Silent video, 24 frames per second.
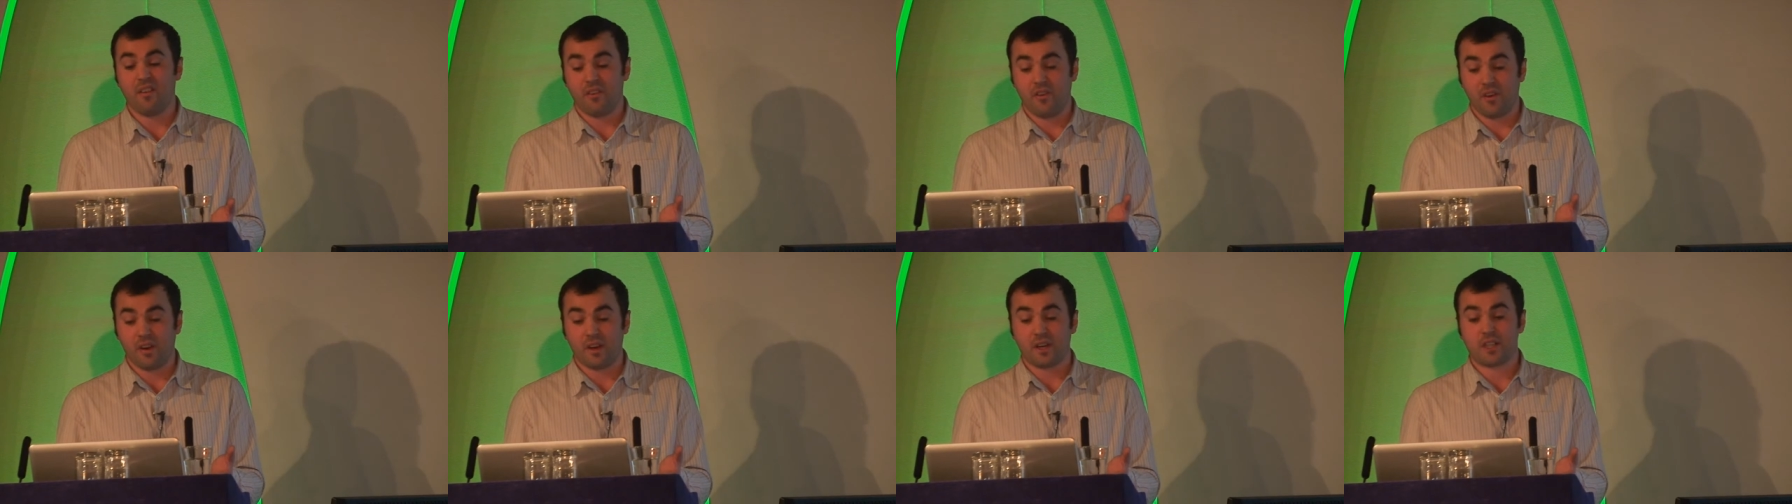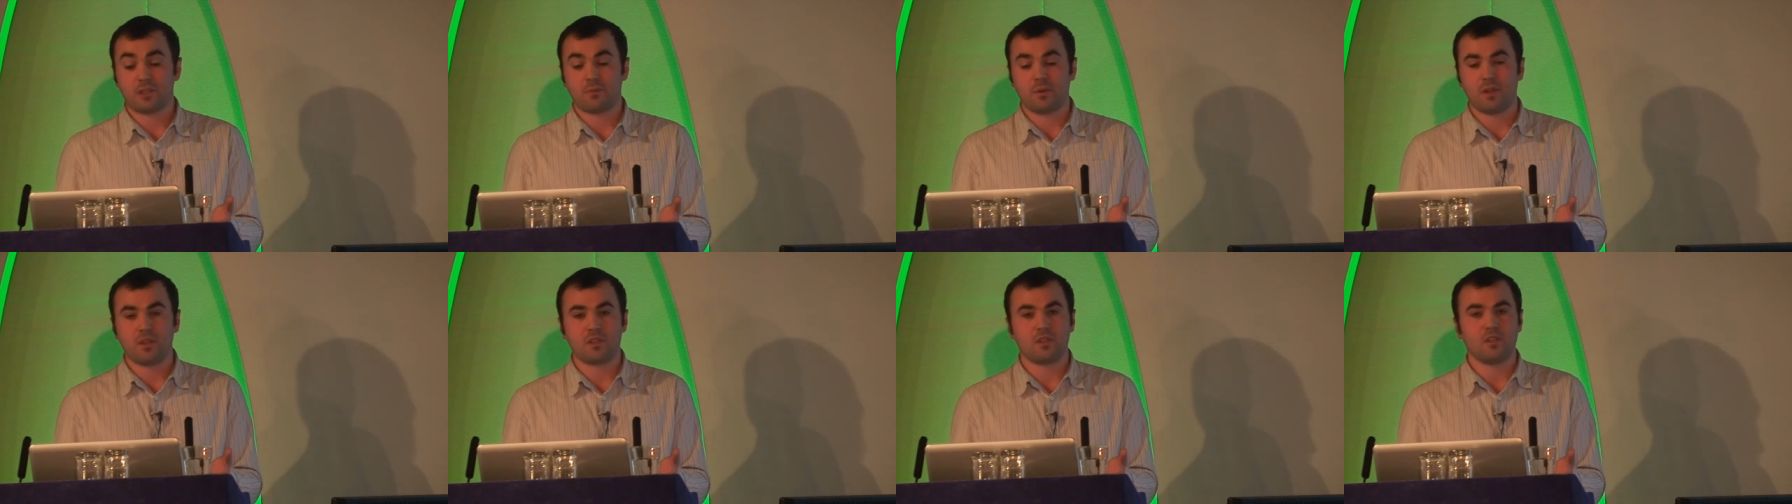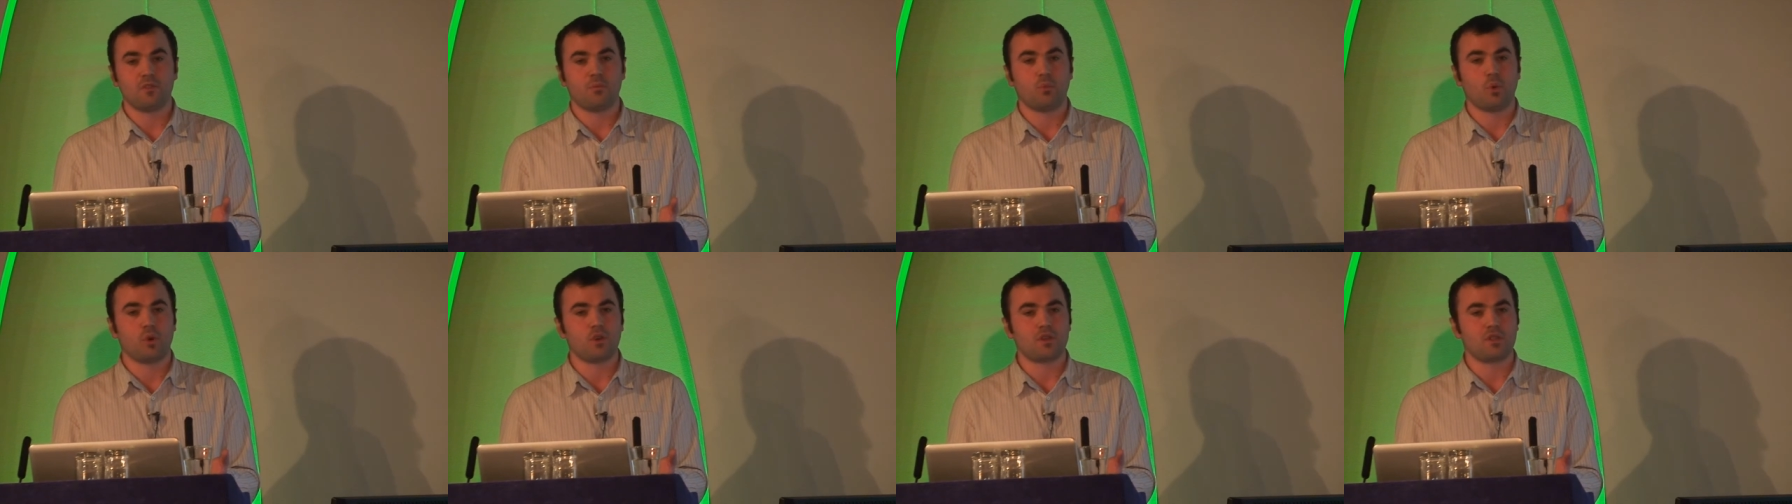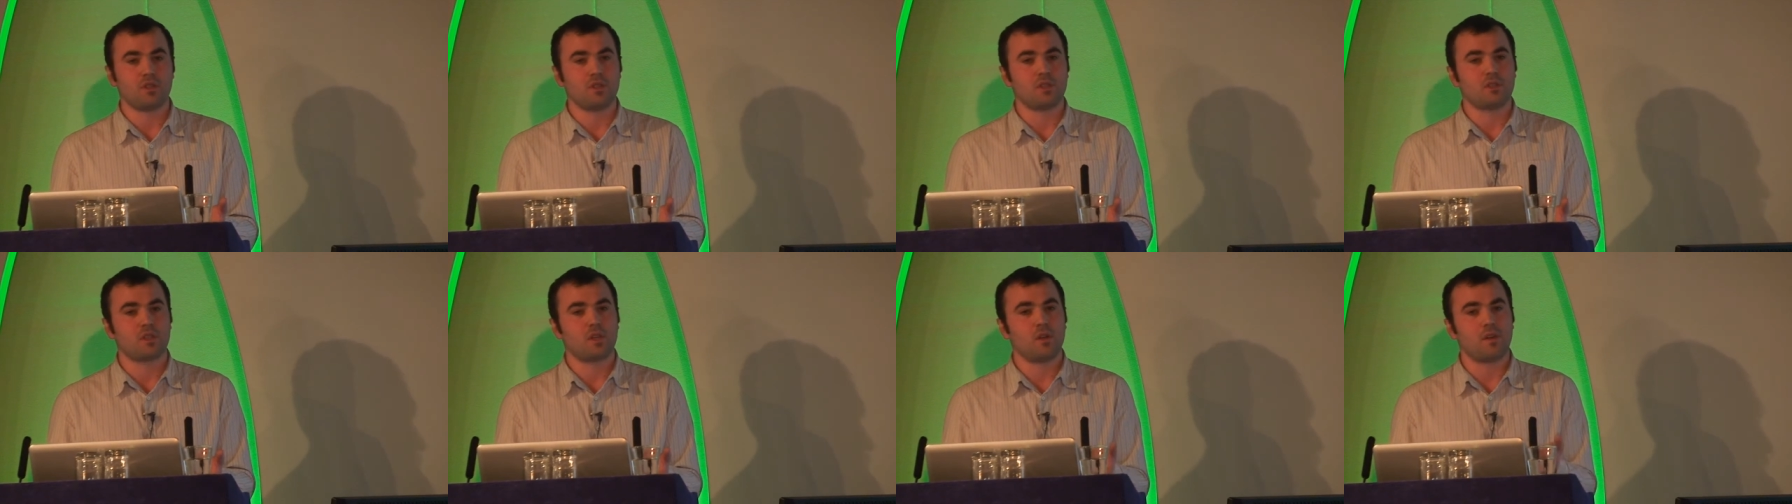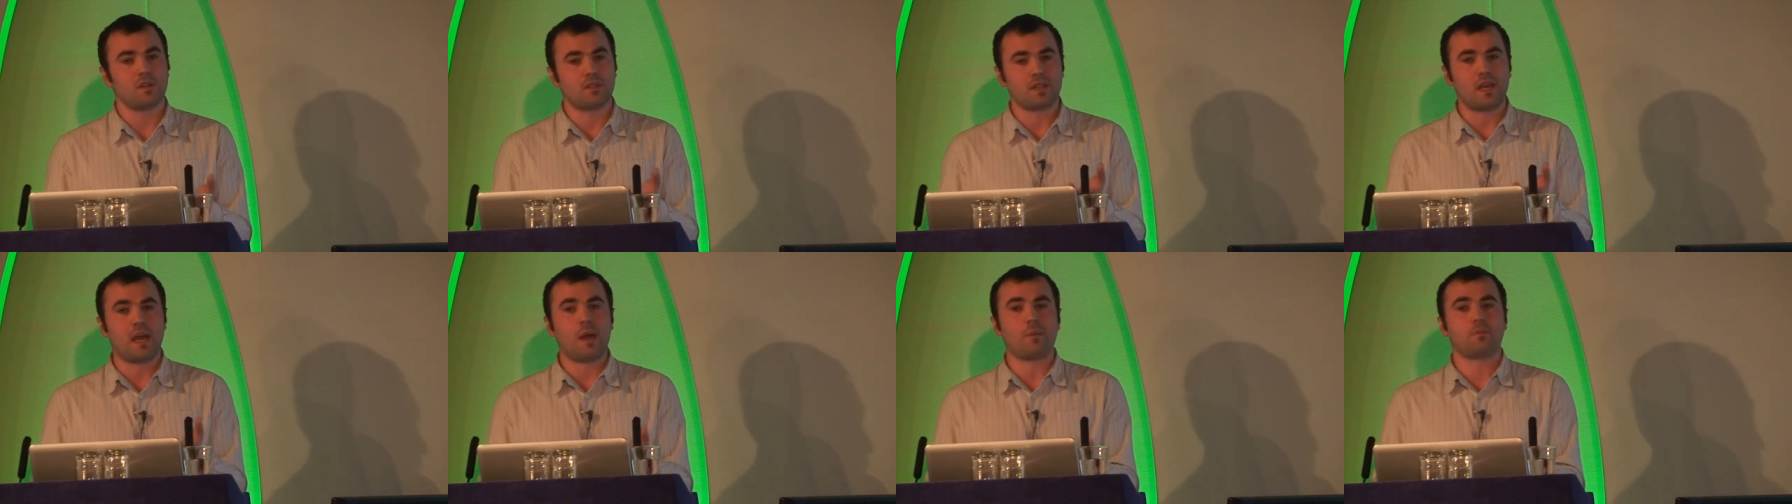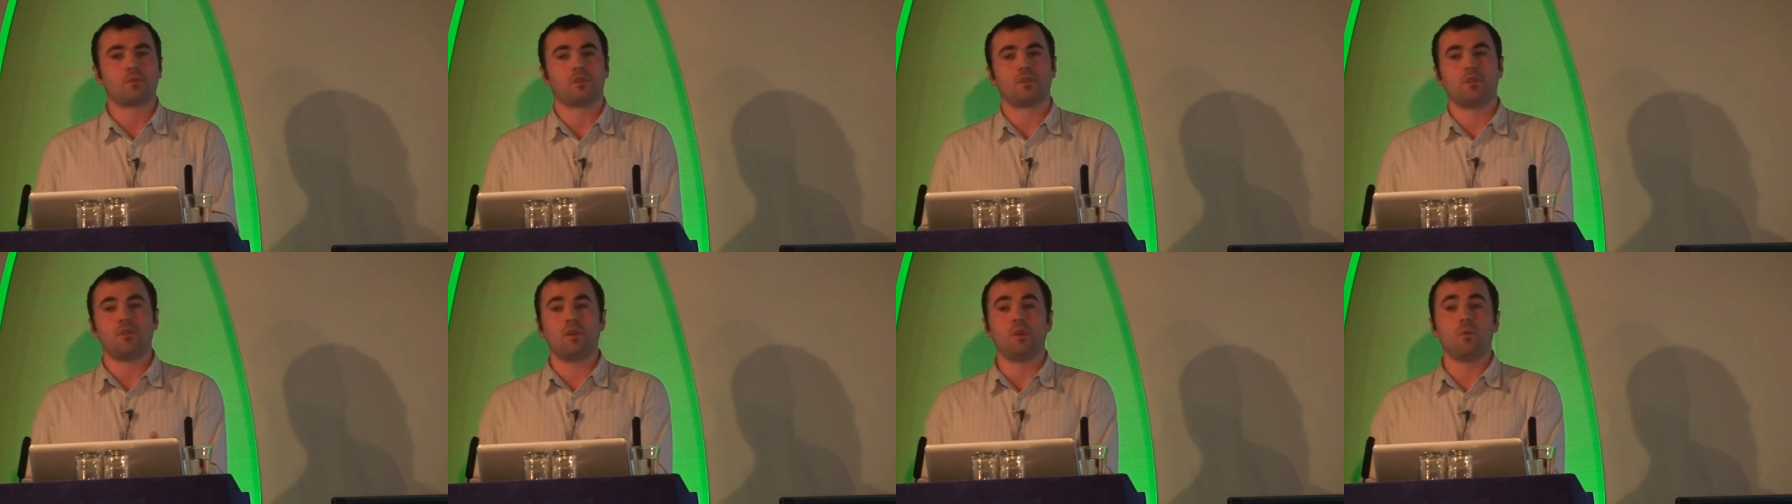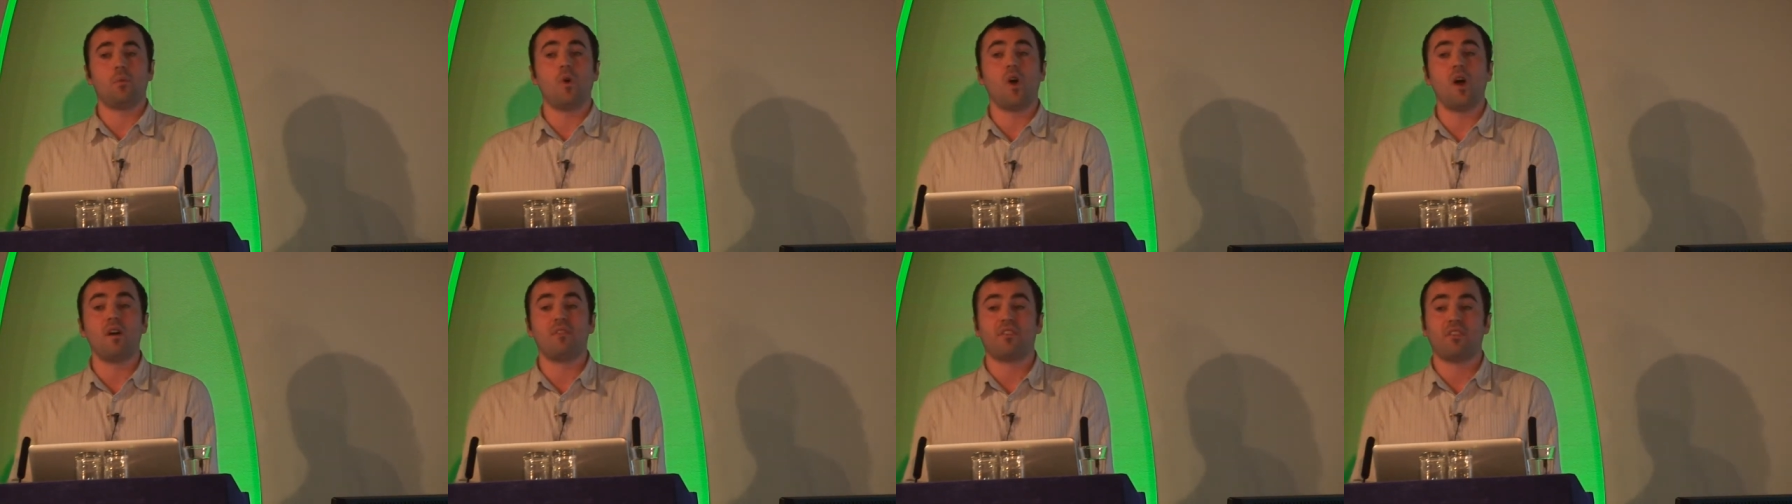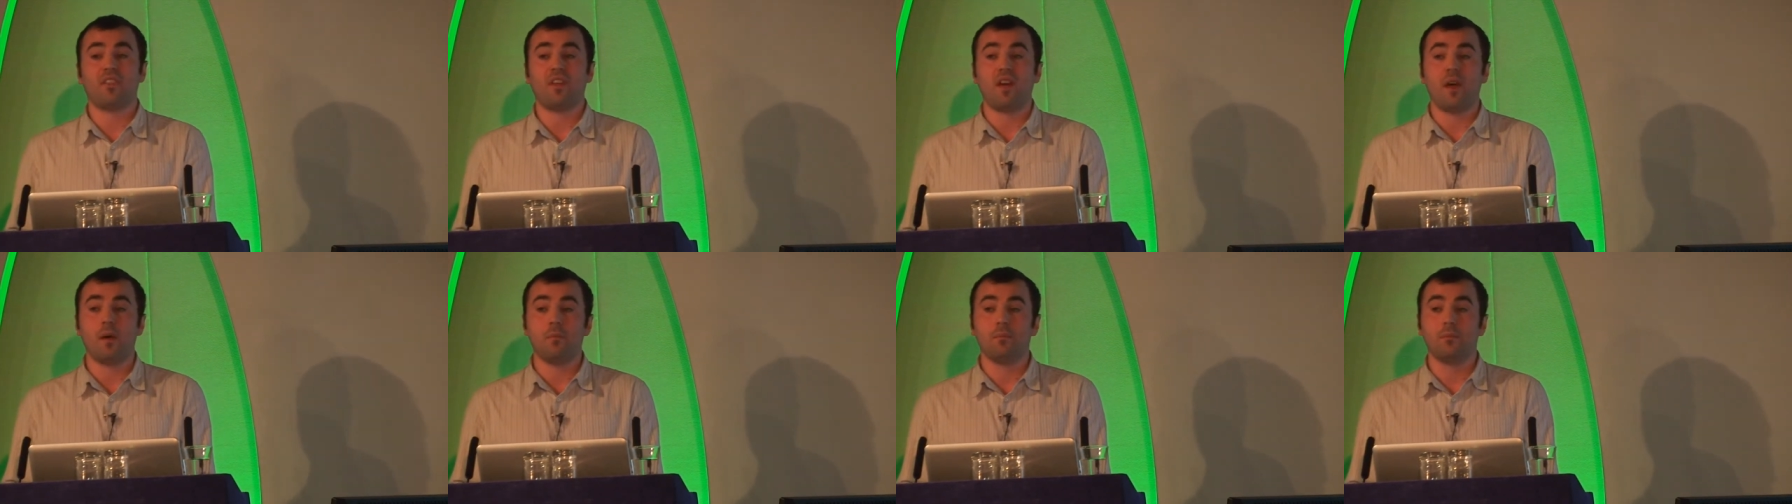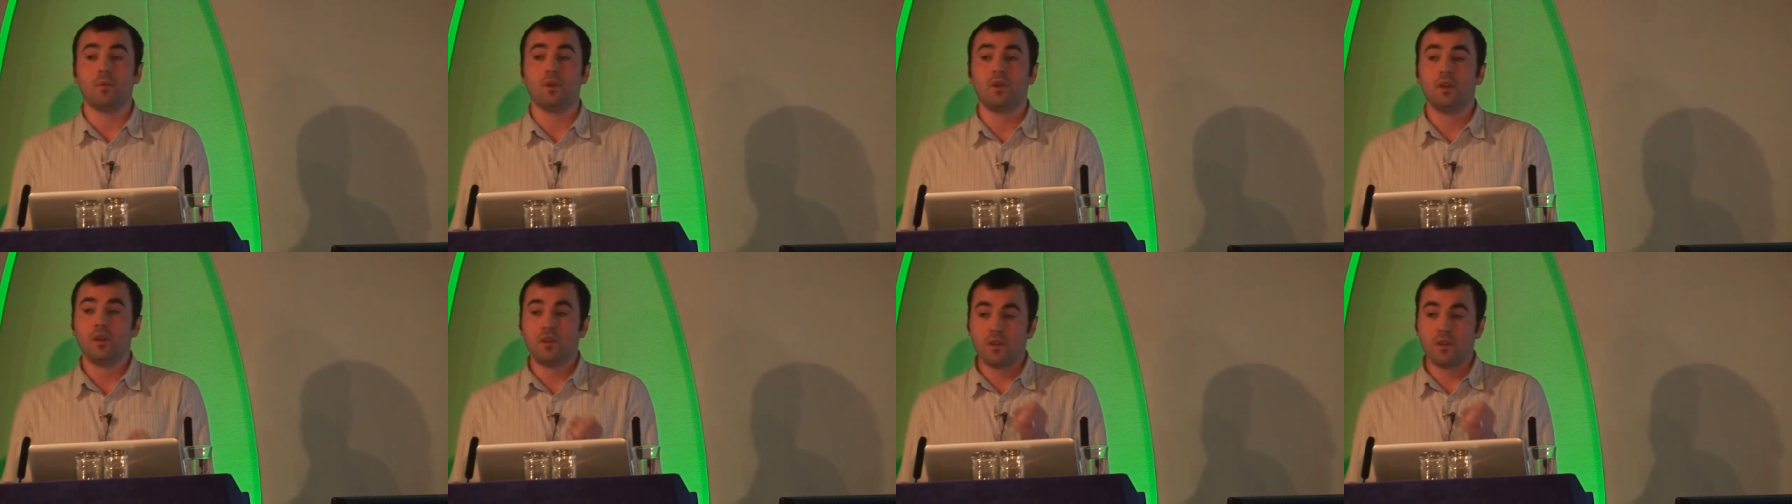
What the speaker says: very expensive watches, so it's absolutely worth them